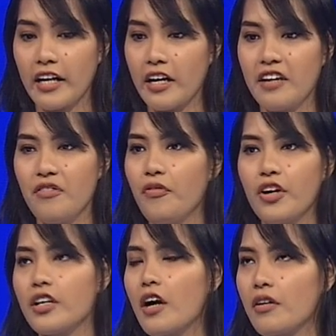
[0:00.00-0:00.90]
like
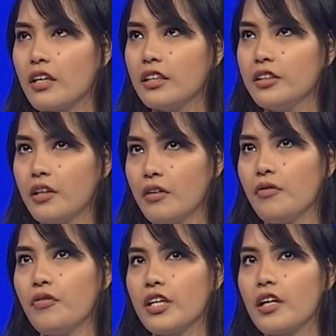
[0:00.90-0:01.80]
we're not you
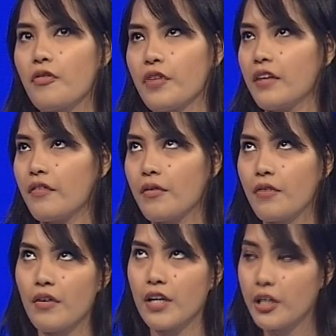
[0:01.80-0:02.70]
know we're not very
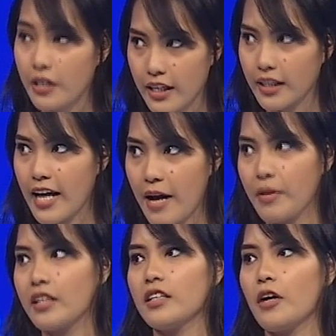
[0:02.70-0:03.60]
very good at
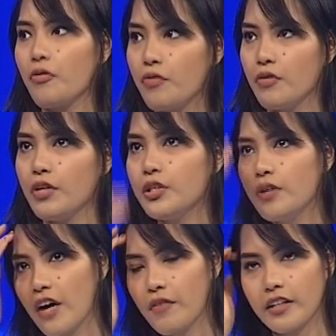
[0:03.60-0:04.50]
that because like yeah. we, we
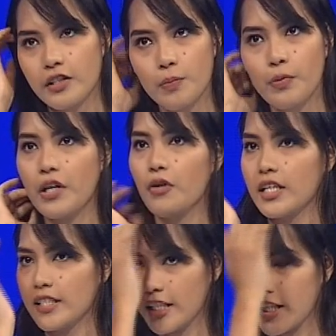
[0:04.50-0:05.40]
do have like the superior
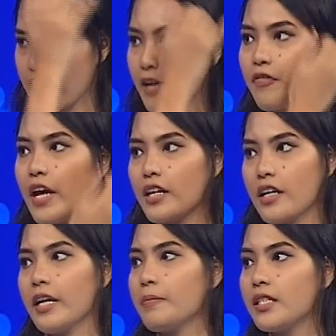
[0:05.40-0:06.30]
ones such as like
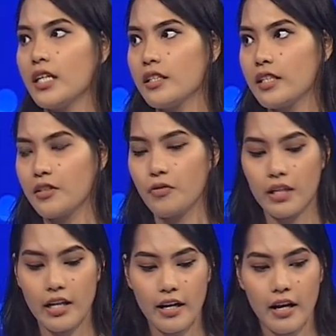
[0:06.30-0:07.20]
Fender, Gibsons, right.
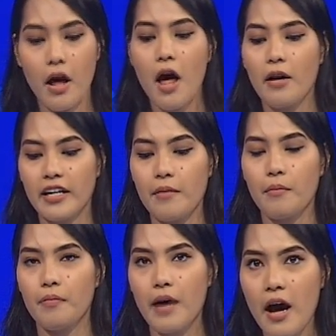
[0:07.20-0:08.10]
and, okay. and
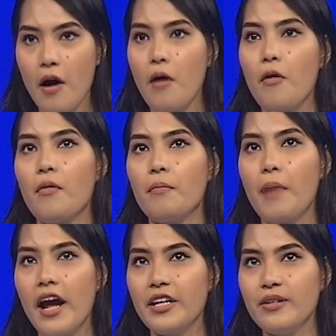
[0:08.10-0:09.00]
but
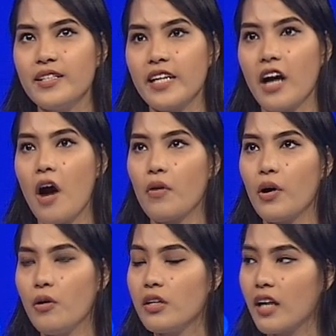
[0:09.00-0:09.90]
by using
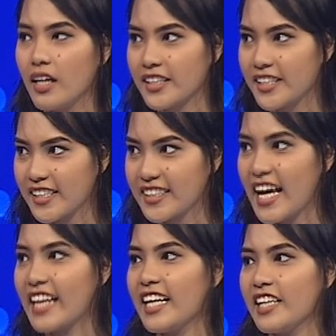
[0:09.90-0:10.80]
our own
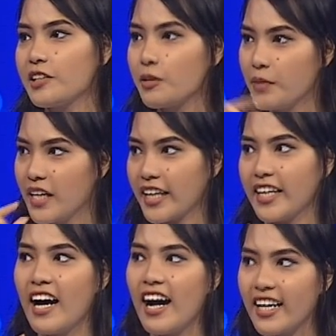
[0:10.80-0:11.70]
cultures, I think it could be
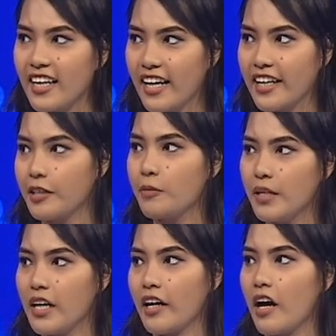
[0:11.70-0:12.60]
like the highlight. It
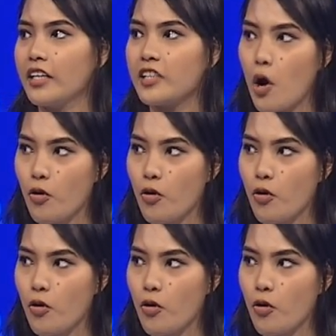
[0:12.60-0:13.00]
could be like okay. its